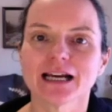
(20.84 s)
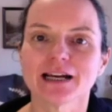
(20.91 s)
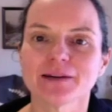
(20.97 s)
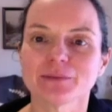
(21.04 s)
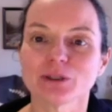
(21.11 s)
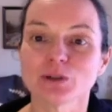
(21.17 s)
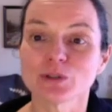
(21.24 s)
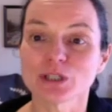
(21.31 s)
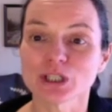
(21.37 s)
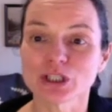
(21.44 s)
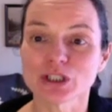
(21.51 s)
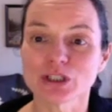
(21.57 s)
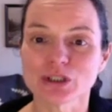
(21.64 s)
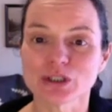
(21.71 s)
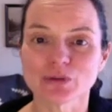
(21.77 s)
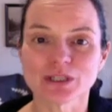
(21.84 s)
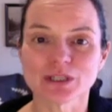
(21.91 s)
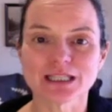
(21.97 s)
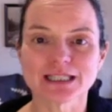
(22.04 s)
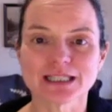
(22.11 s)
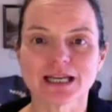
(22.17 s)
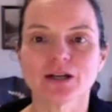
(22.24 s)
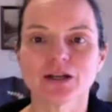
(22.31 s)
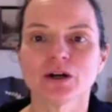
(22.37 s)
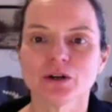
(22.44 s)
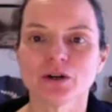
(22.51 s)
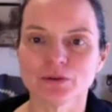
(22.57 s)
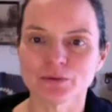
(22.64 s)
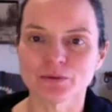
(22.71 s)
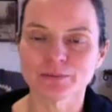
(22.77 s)
You can do this at
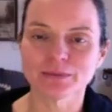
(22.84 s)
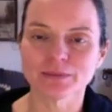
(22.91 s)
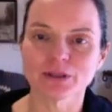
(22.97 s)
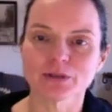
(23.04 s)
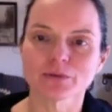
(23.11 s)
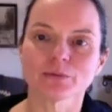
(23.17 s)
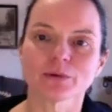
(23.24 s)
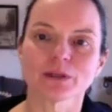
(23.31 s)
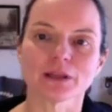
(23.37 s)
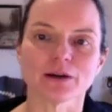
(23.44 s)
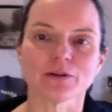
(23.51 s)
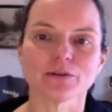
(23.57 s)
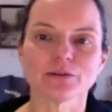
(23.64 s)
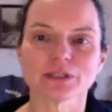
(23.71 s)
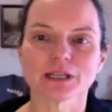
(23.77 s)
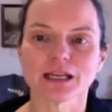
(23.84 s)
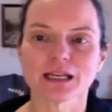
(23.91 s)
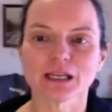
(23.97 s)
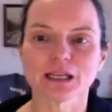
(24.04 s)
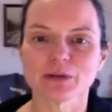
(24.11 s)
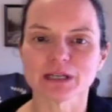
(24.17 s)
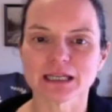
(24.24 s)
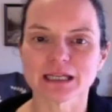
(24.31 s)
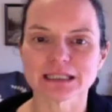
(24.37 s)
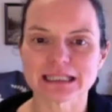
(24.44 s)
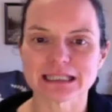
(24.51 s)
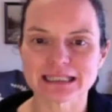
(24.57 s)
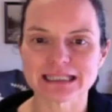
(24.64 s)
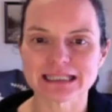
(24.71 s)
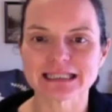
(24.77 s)
home without anyone
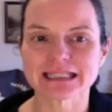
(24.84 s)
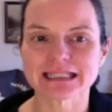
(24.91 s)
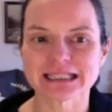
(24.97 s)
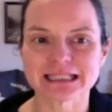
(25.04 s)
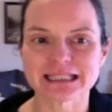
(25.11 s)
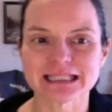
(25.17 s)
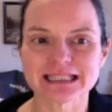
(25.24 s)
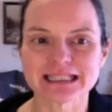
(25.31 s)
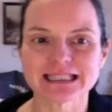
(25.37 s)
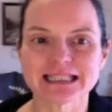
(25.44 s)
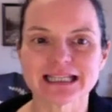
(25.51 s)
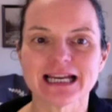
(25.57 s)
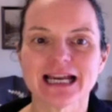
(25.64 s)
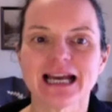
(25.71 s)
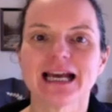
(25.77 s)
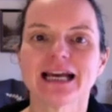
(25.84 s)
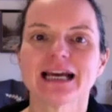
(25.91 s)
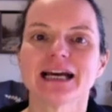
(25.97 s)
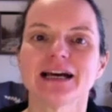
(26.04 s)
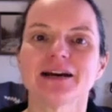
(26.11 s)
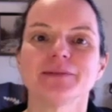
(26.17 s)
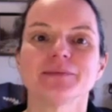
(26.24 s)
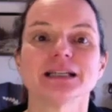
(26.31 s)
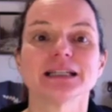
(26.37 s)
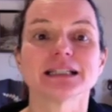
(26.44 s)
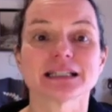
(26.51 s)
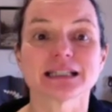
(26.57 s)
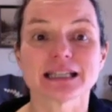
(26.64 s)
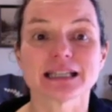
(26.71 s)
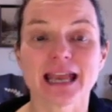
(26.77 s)
else's assistance.
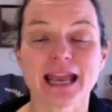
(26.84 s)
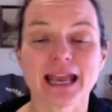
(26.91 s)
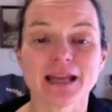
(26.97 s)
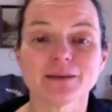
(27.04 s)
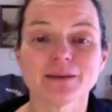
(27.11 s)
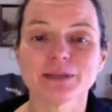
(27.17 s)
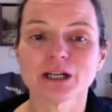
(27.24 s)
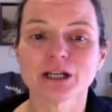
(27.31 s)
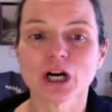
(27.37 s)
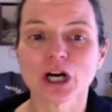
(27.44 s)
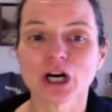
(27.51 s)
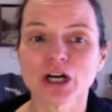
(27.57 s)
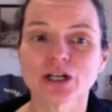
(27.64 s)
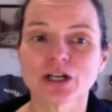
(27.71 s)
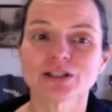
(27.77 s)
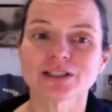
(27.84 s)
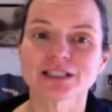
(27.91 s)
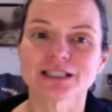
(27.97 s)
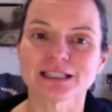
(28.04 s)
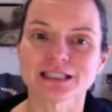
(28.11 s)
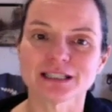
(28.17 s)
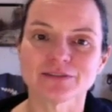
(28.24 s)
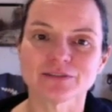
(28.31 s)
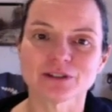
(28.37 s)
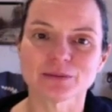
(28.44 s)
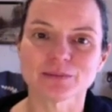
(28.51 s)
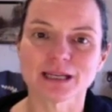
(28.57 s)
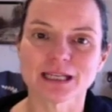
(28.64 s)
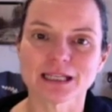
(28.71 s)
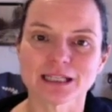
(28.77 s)
It can be hard to see if you're
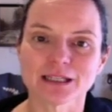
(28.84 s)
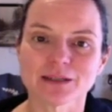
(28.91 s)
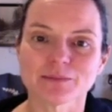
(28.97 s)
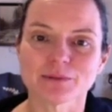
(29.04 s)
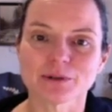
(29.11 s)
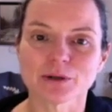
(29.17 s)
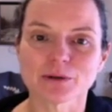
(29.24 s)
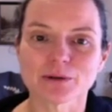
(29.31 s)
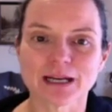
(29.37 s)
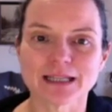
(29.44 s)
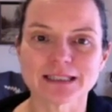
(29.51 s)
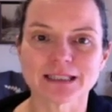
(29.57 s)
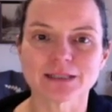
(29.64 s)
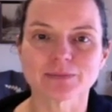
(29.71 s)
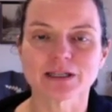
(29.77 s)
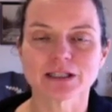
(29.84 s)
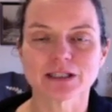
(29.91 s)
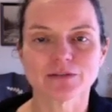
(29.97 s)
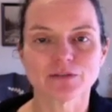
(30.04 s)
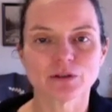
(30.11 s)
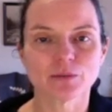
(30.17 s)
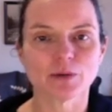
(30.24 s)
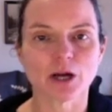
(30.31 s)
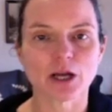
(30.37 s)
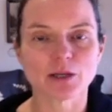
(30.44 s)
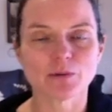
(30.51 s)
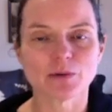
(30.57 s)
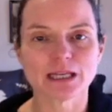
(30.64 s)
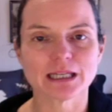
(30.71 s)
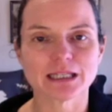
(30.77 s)
making progress, especially if your body
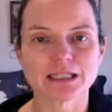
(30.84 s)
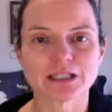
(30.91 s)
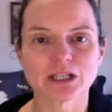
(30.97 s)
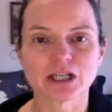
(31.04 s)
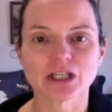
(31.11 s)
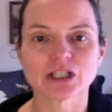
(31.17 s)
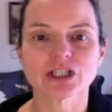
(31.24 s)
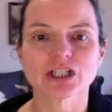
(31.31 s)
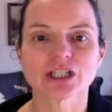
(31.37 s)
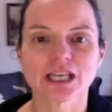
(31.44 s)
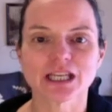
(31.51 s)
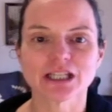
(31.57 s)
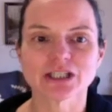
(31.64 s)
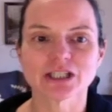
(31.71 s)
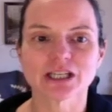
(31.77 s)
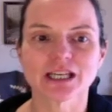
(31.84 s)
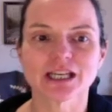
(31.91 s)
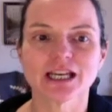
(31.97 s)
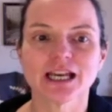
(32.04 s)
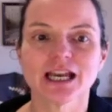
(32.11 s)
weight is not changing.